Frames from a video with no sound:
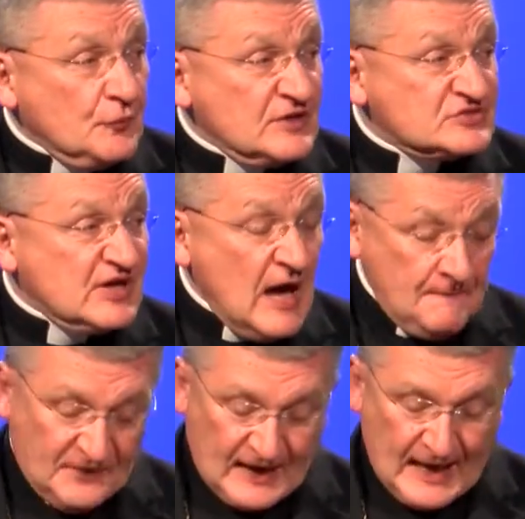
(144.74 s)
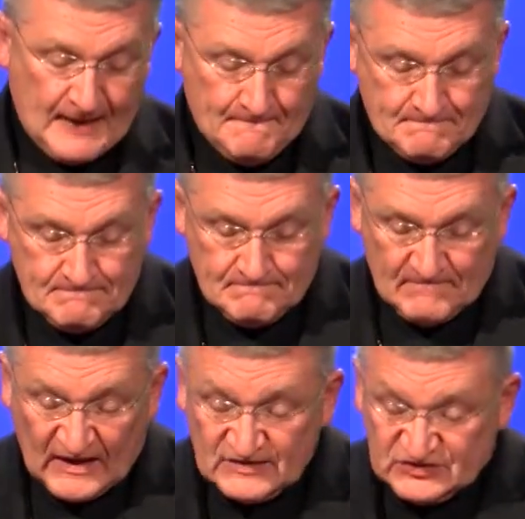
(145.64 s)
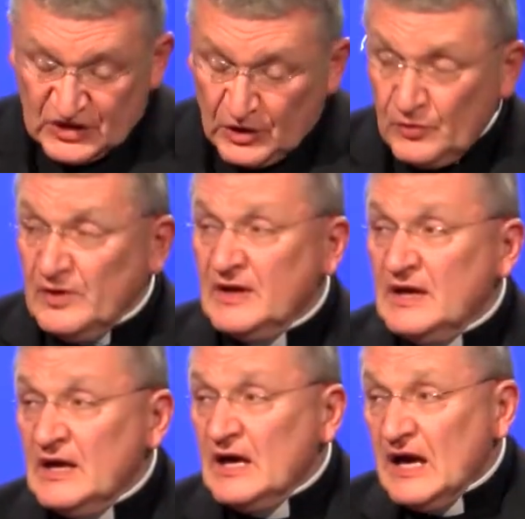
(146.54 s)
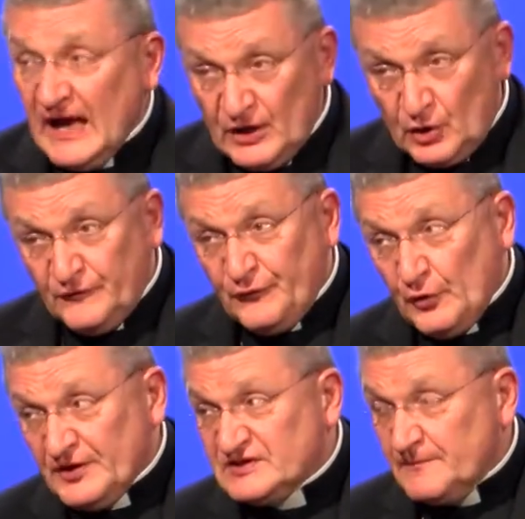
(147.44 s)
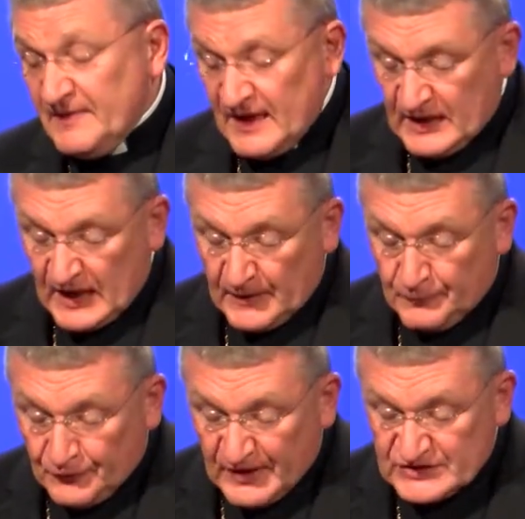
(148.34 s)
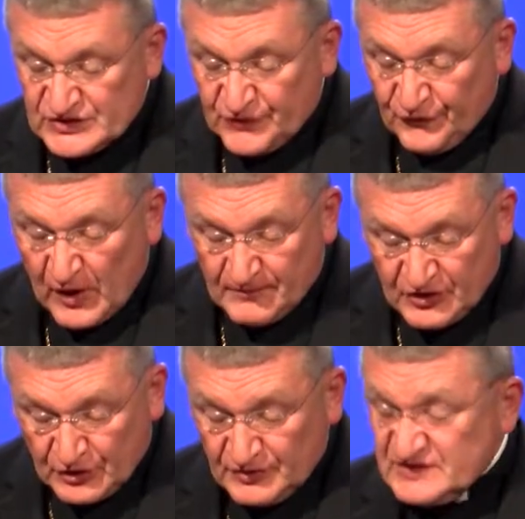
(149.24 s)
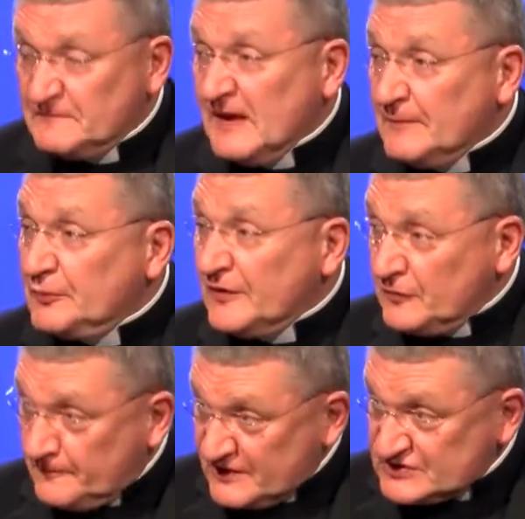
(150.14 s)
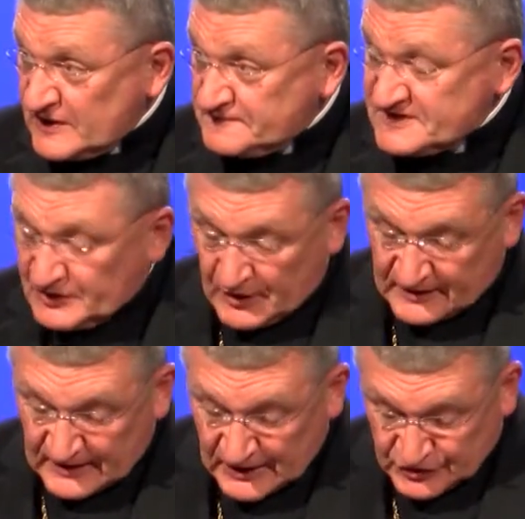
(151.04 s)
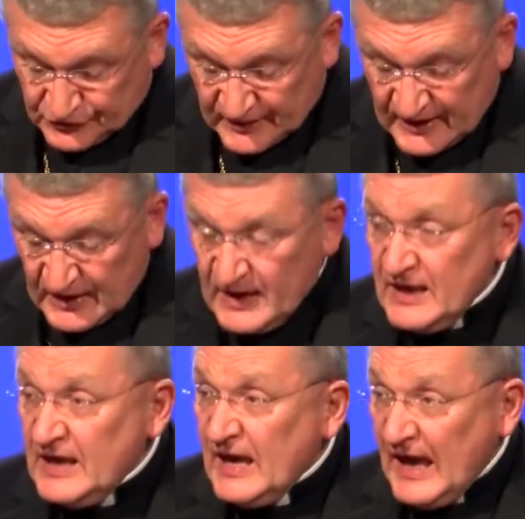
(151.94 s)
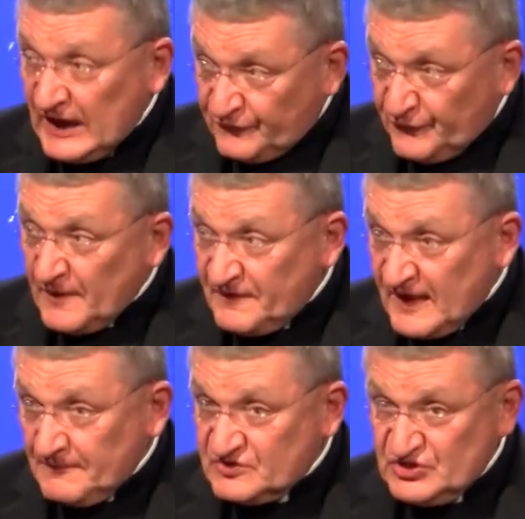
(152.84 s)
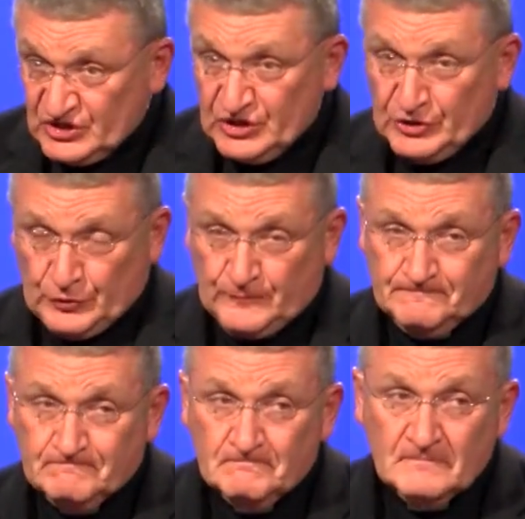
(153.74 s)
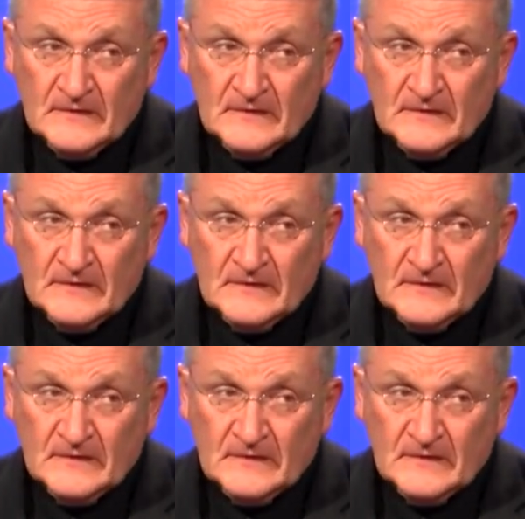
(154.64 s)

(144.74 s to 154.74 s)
Bridge Company. And so I look forward to being a bridge from you to my brother bishops in our country and from them to you.